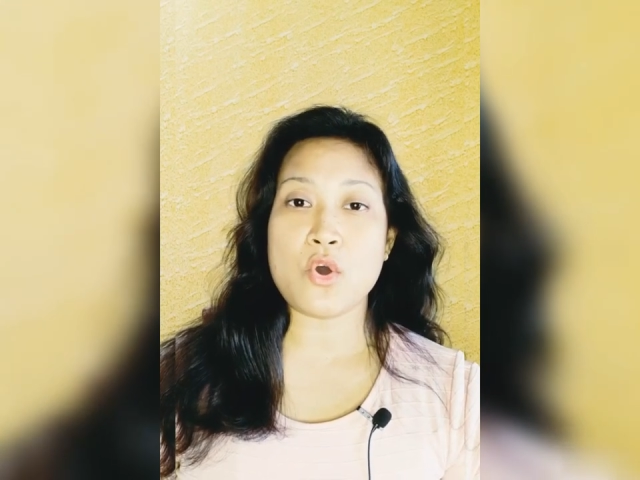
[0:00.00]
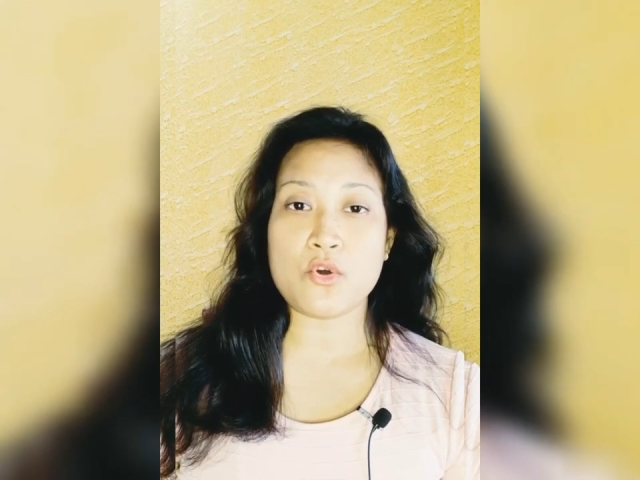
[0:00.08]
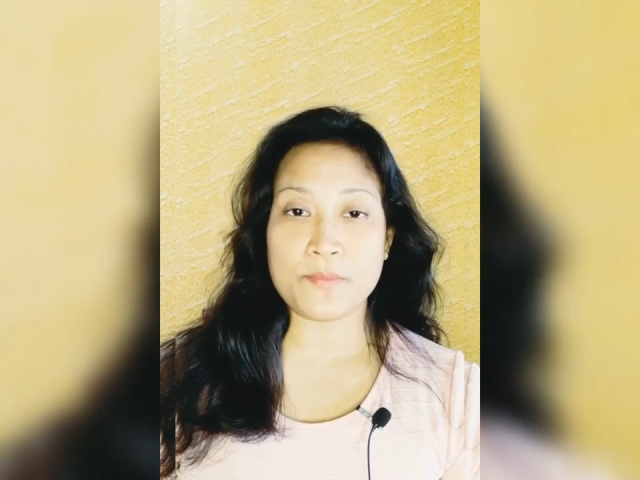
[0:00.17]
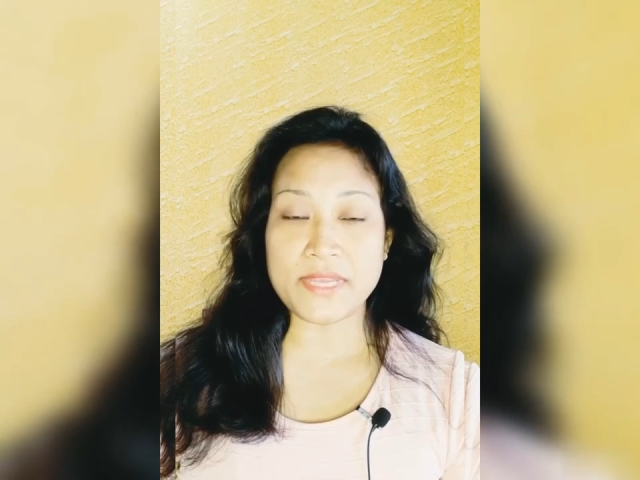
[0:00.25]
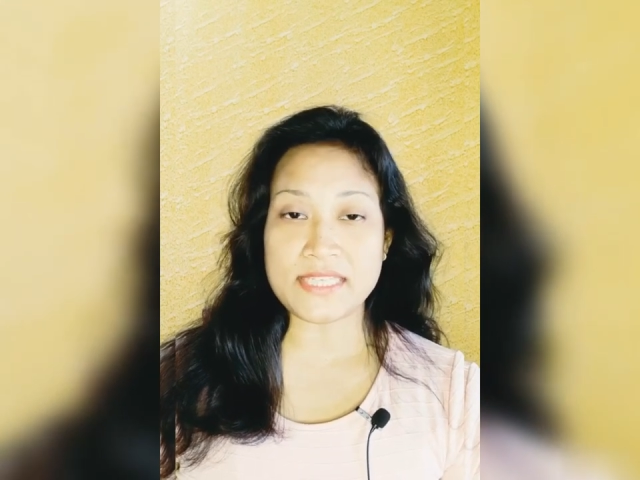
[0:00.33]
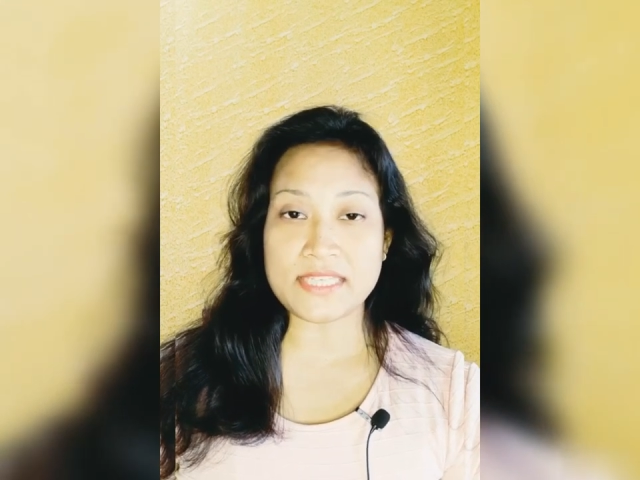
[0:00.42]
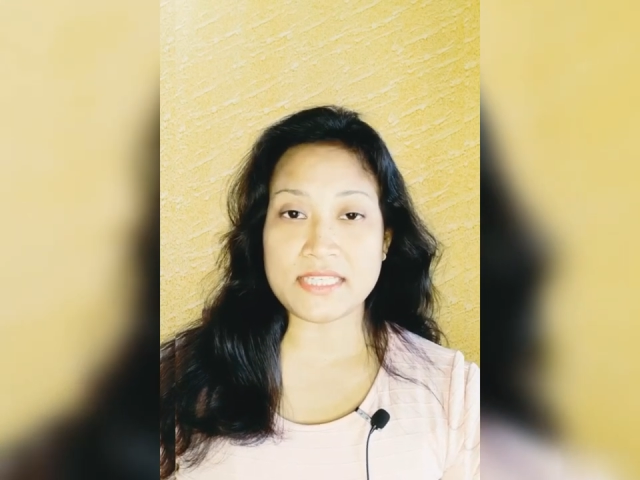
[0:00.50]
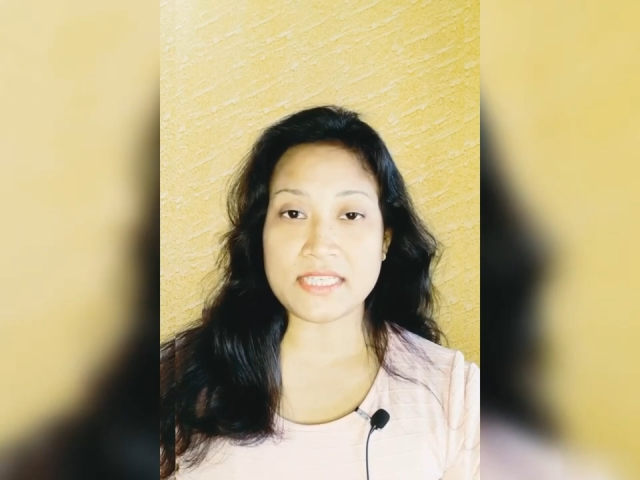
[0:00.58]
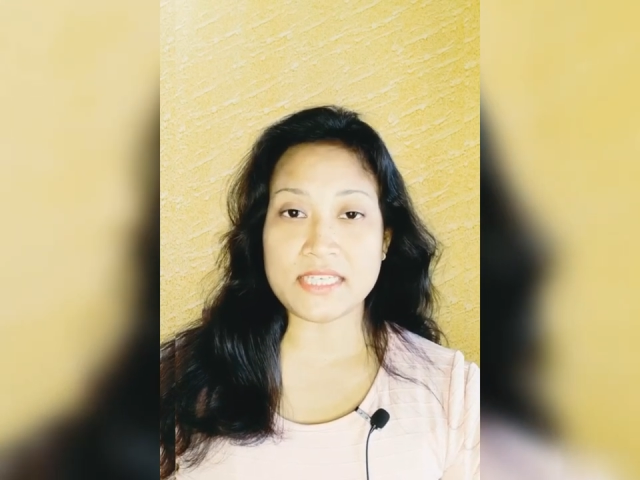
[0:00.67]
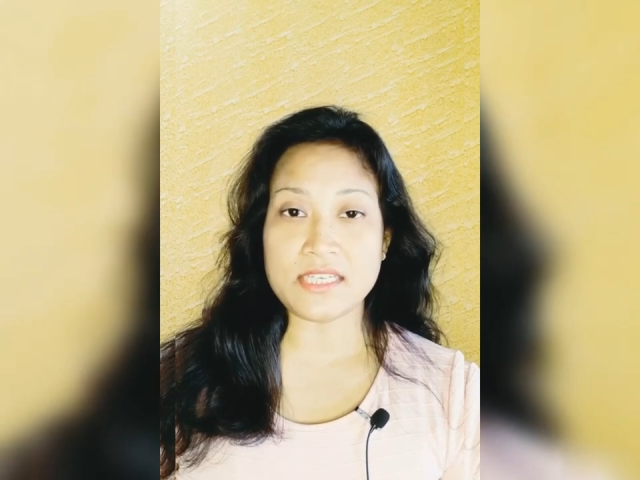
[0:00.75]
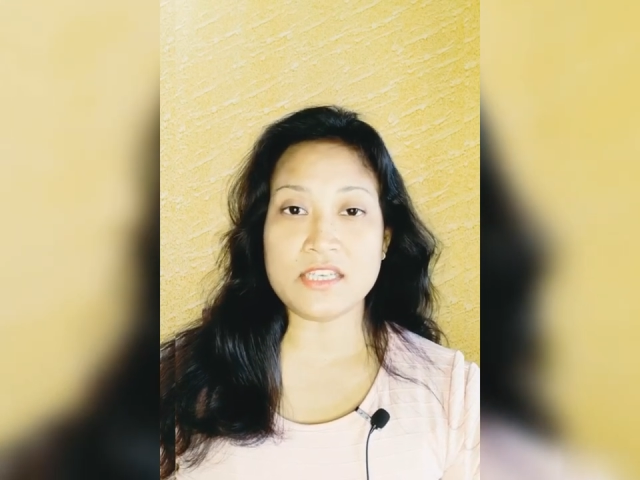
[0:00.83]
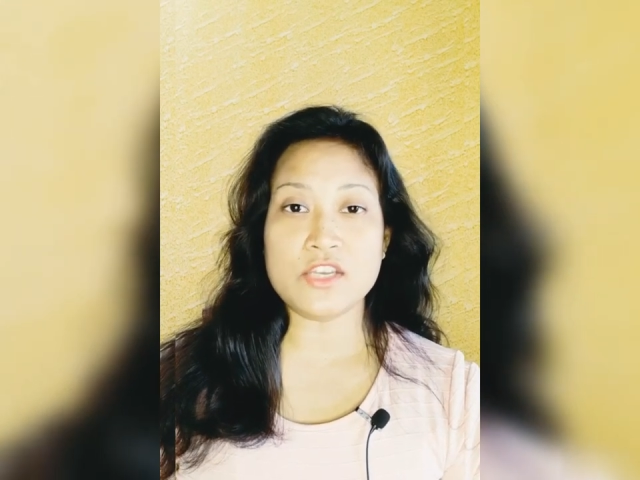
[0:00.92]

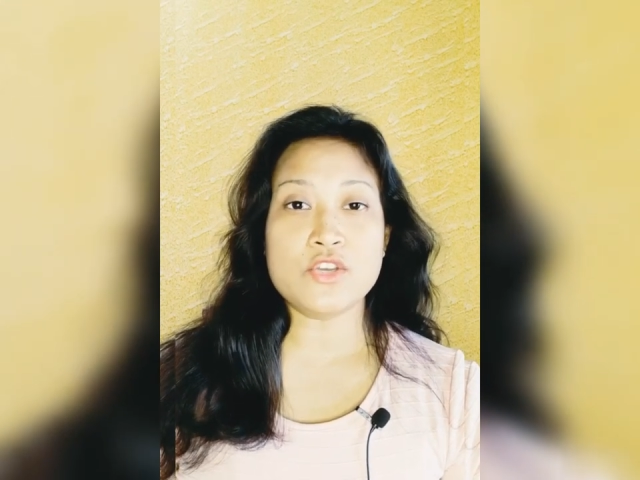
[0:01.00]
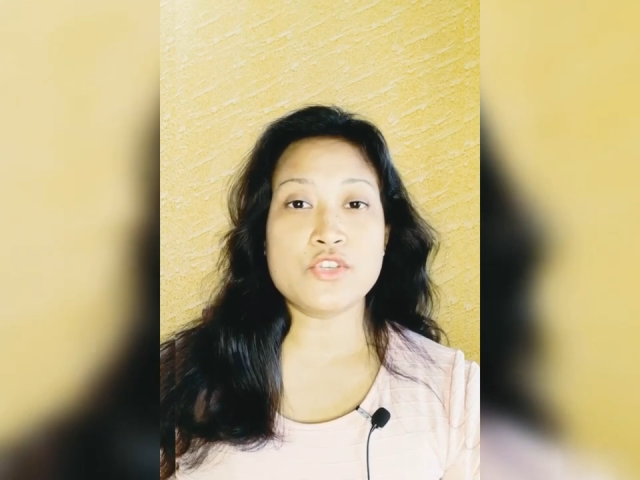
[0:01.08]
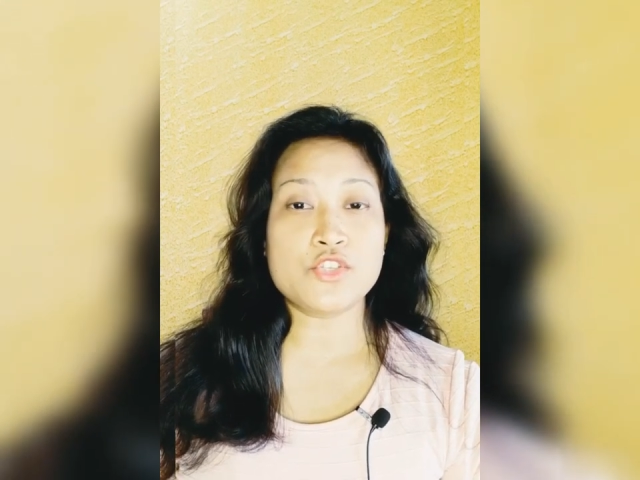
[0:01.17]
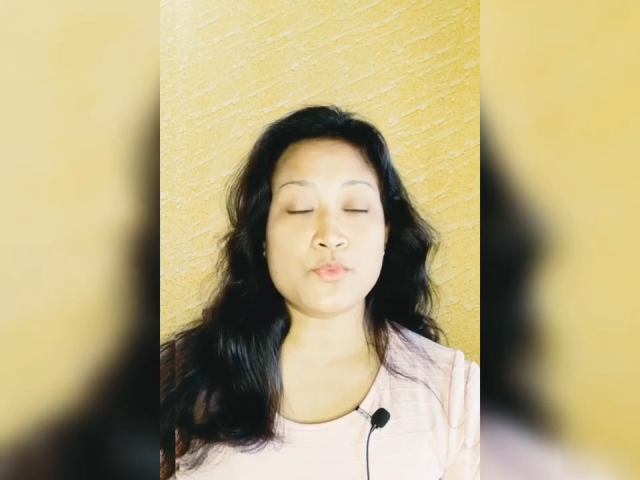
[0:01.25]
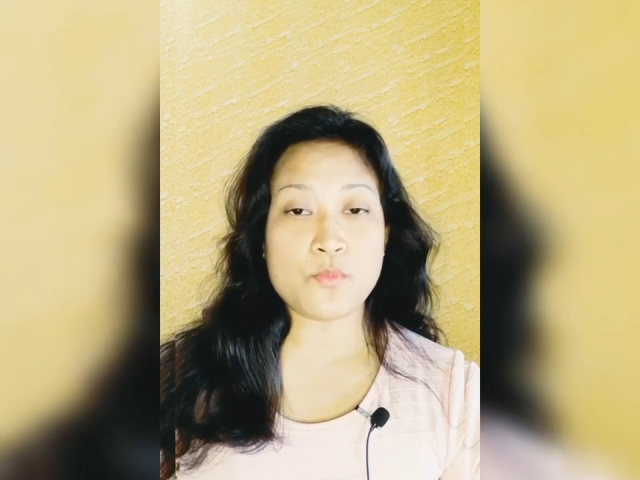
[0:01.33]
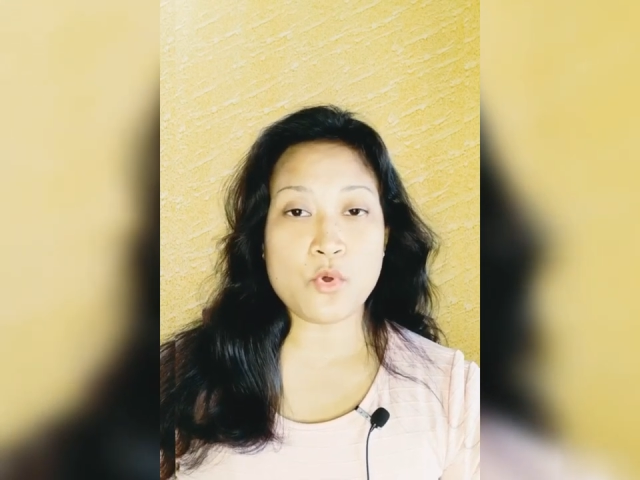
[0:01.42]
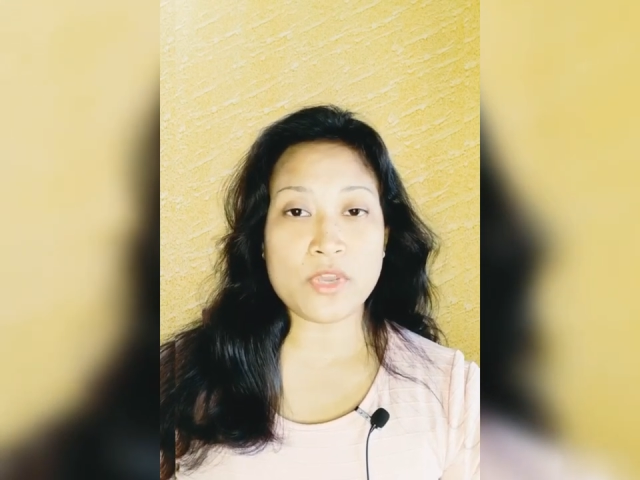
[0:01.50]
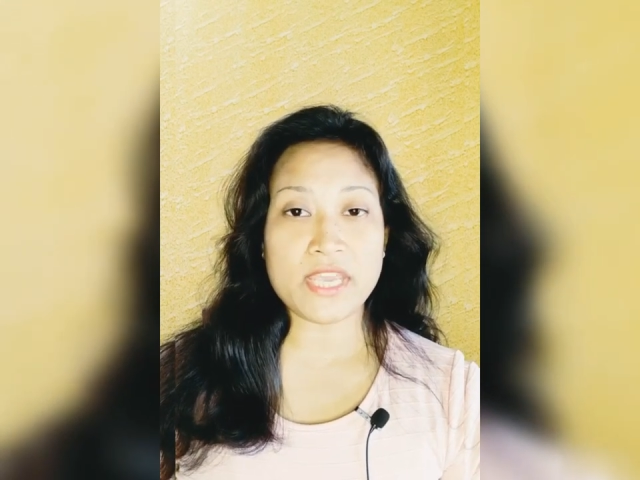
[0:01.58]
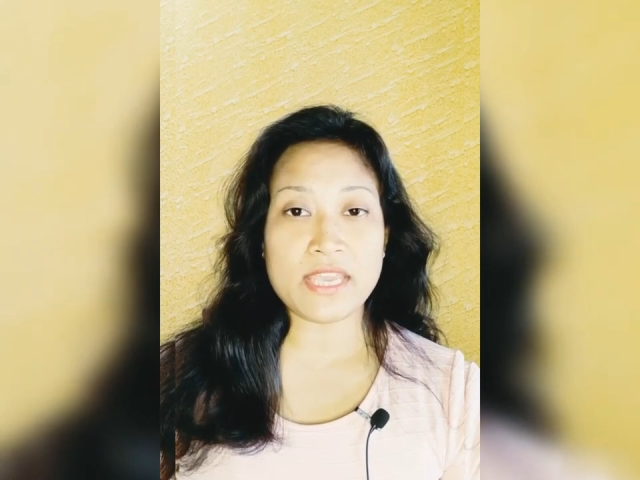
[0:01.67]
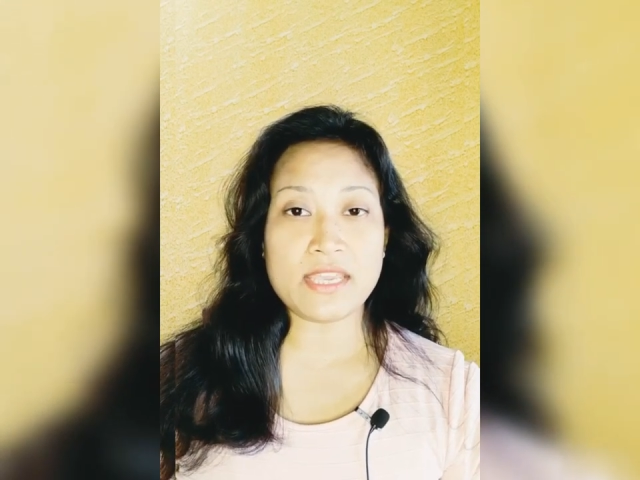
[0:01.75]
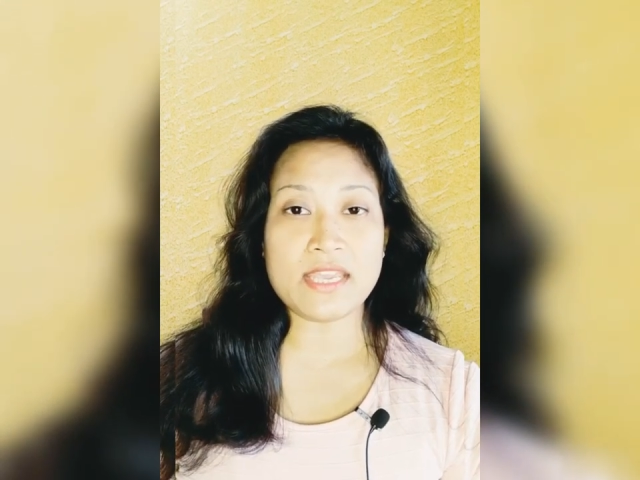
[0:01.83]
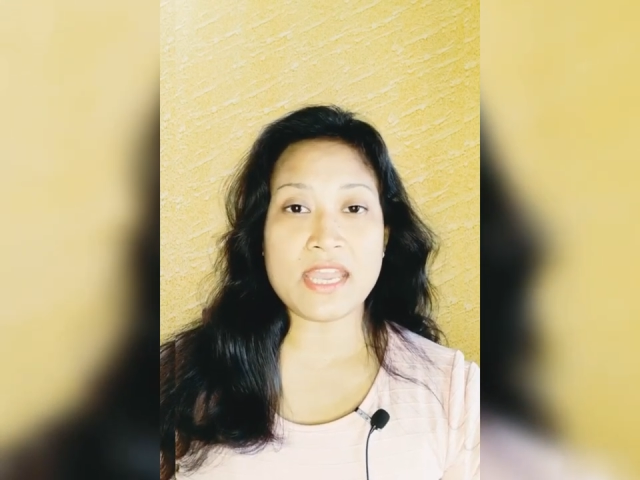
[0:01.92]
obesity,
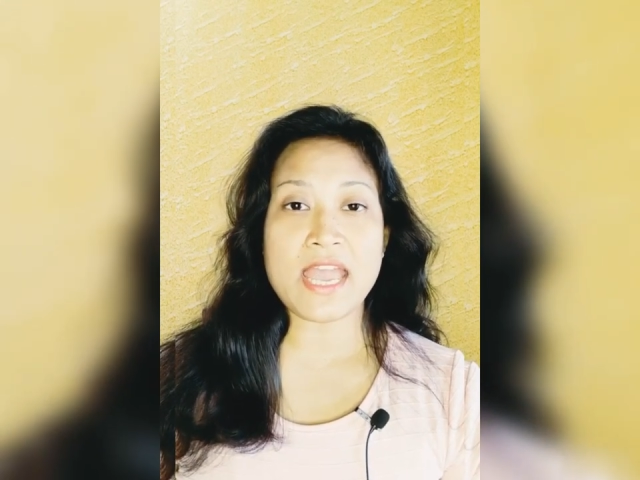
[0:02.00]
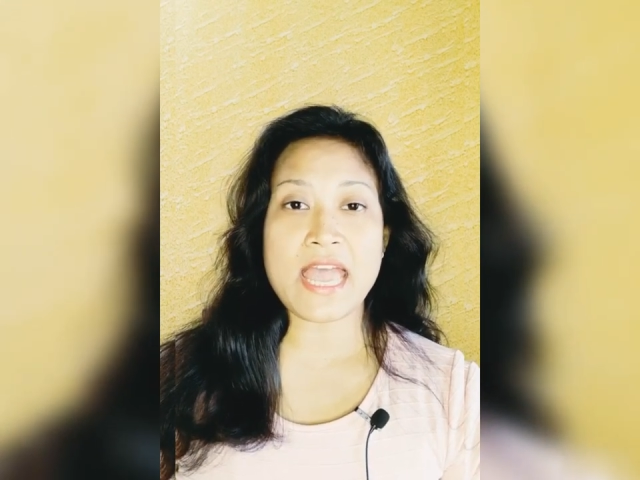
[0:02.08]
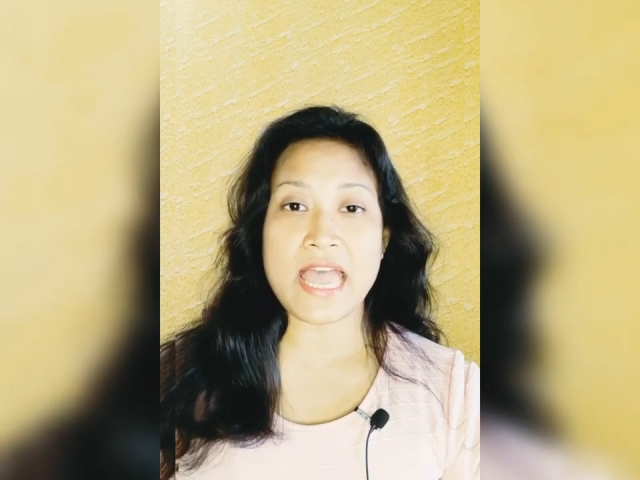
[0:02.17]
smoking,